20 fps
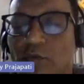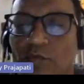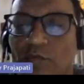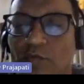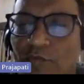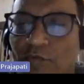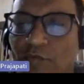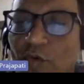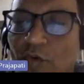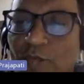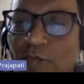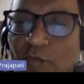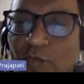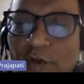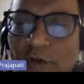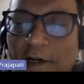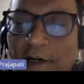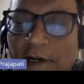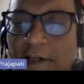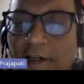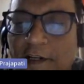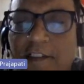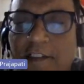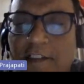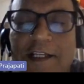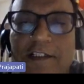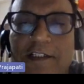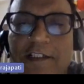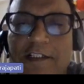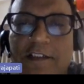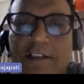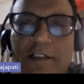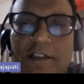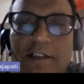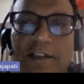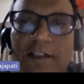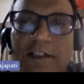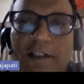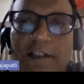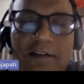So boom full address like as
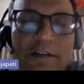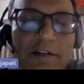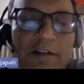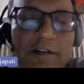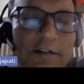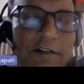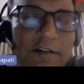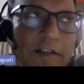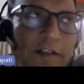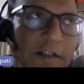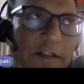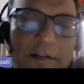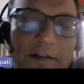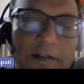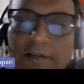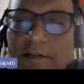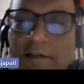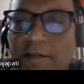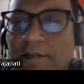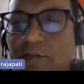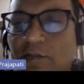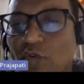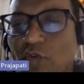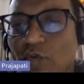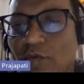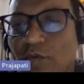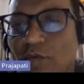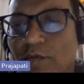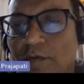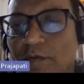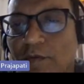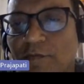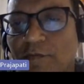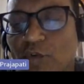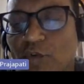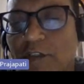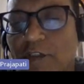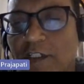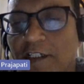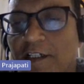a so
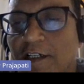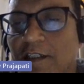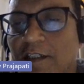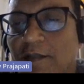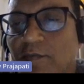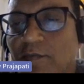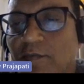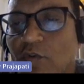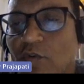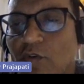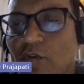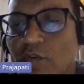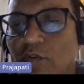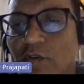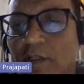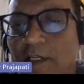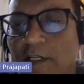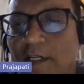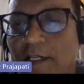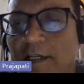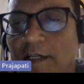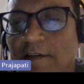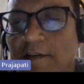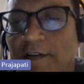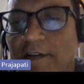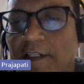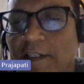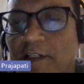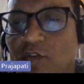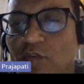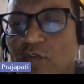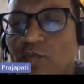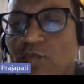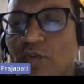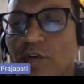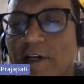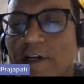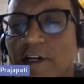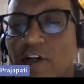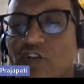who trigger the flow and we need to
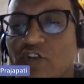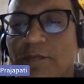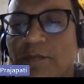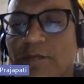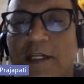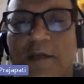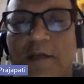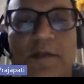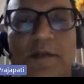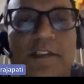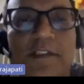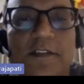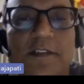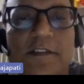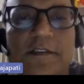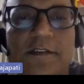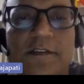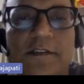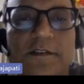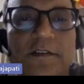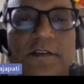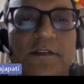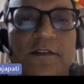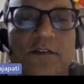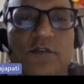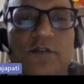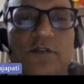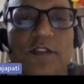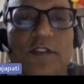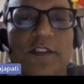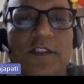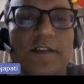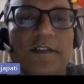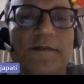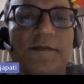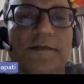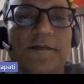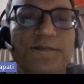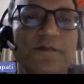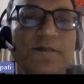full address of that person over here,
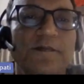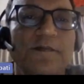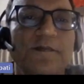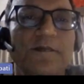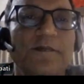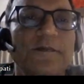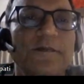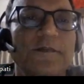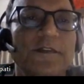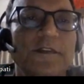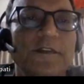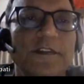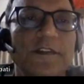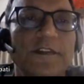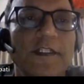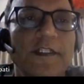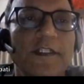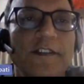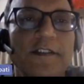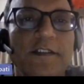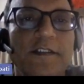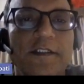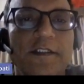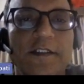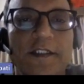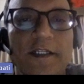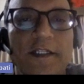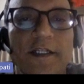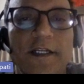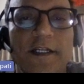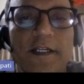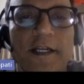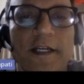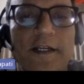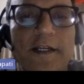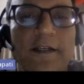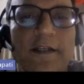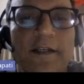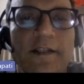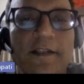right?
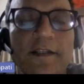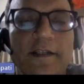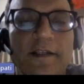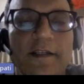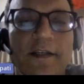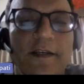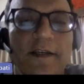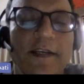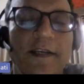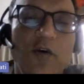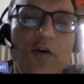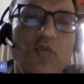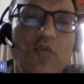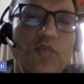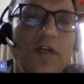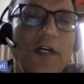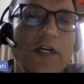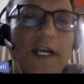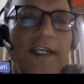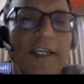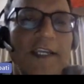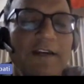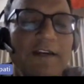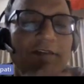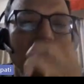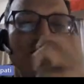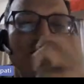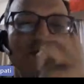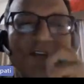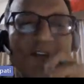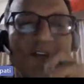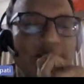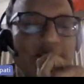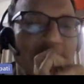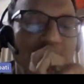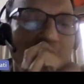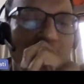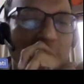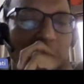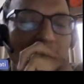And now I have a
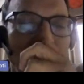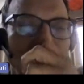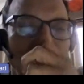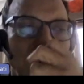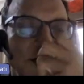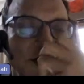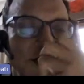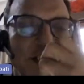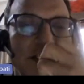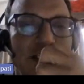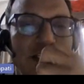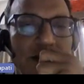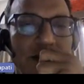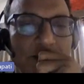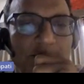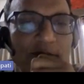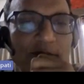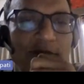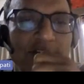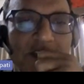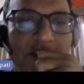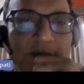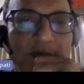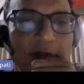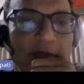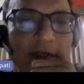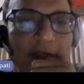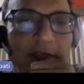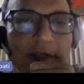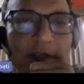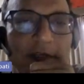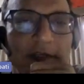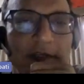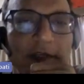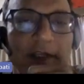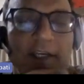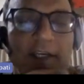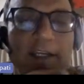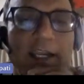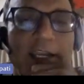weather look detail with me,
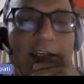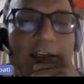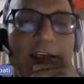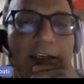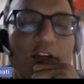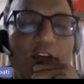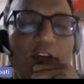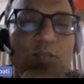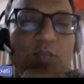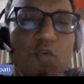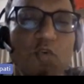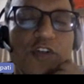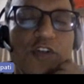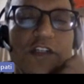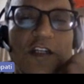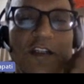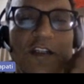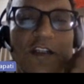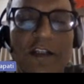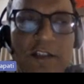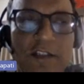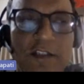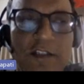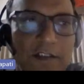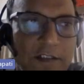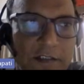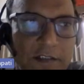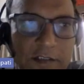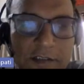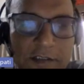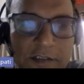and I need to post in the